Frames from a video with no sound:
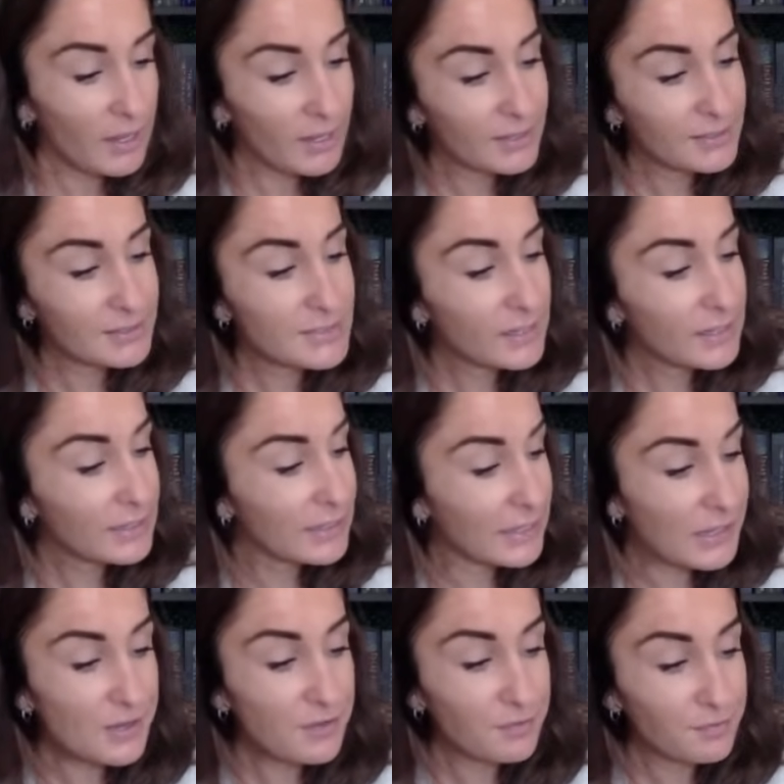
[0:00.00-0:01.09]
It's like
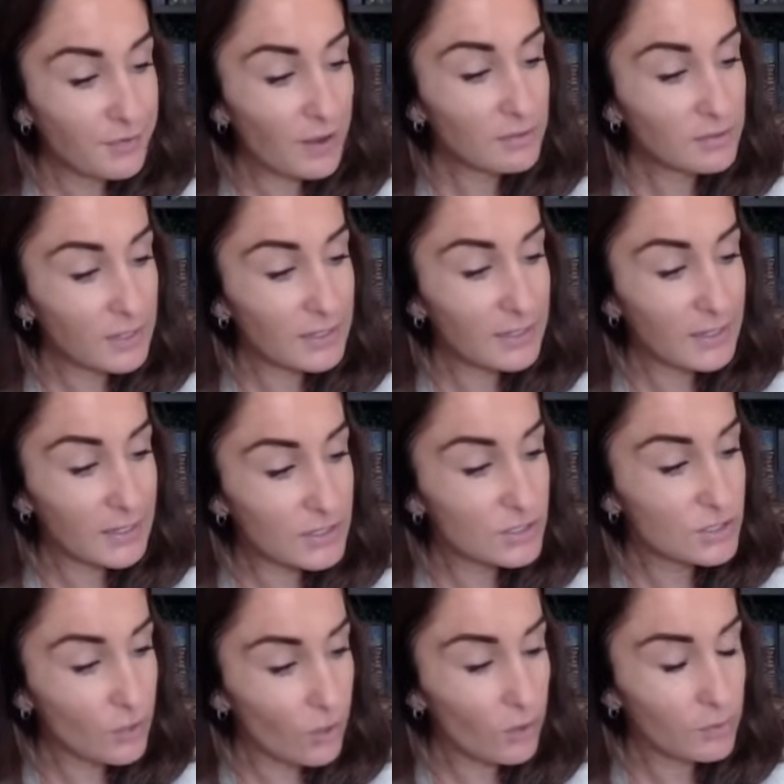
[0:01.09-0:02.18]
he felt like his
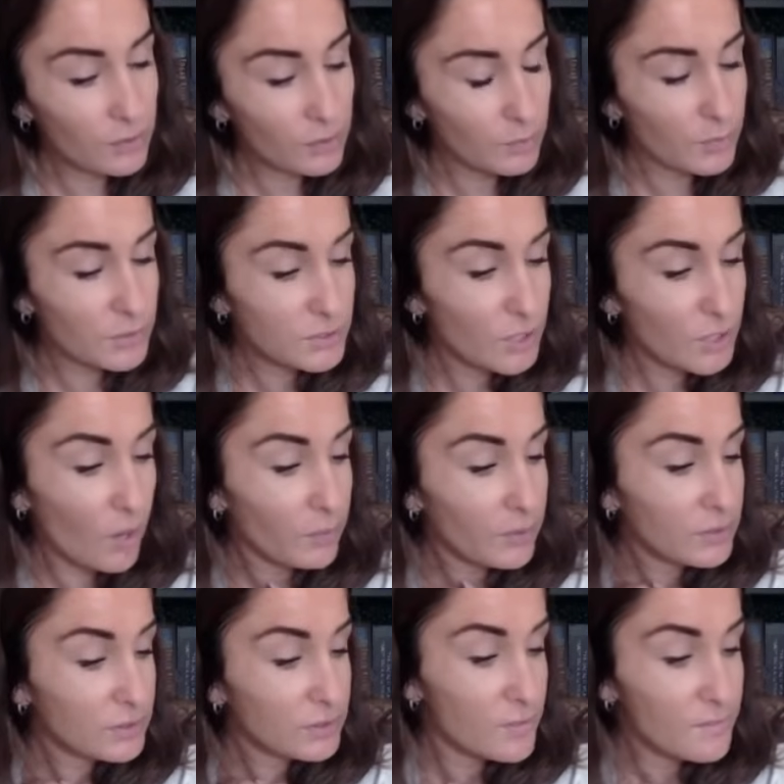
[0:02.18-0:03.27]
daughter was
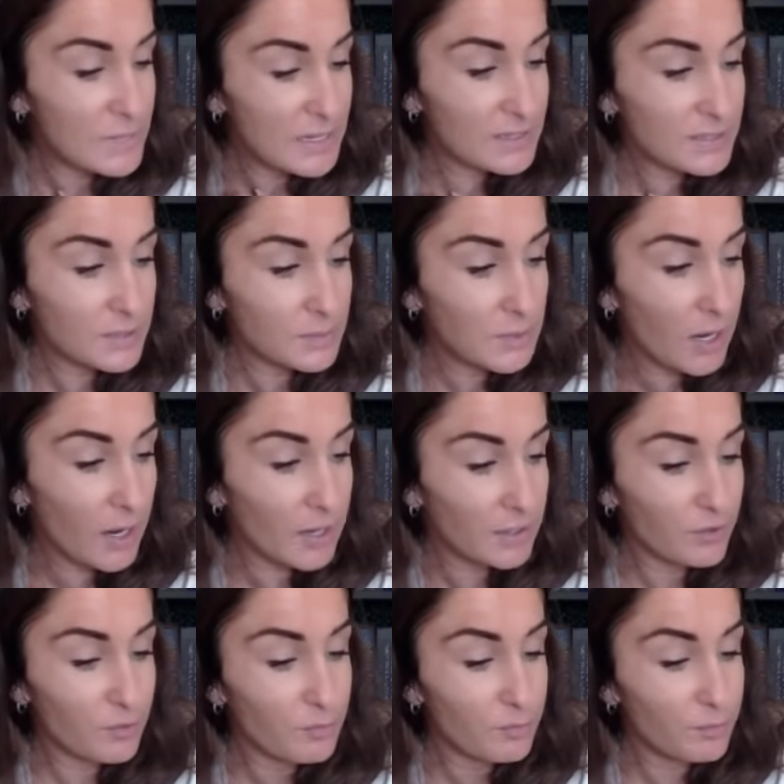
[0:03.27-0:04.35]
going to meet some kind
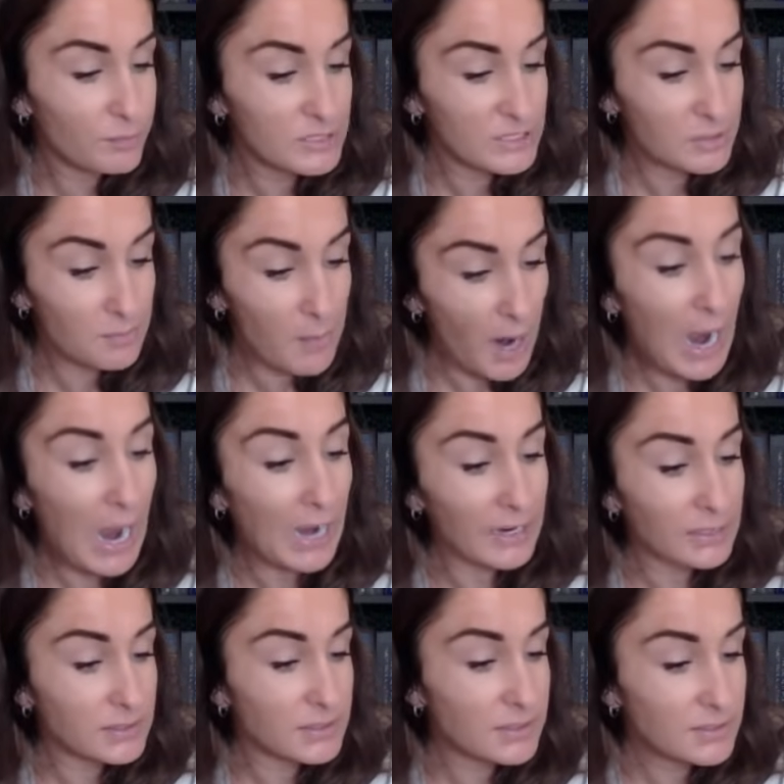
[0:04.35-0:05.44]
of
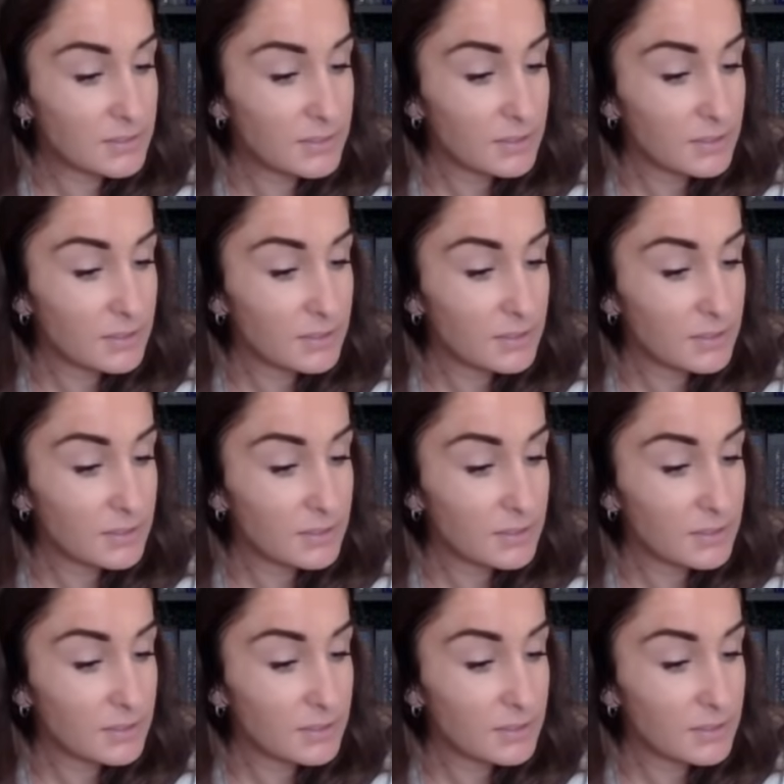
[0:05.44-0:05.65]
demise.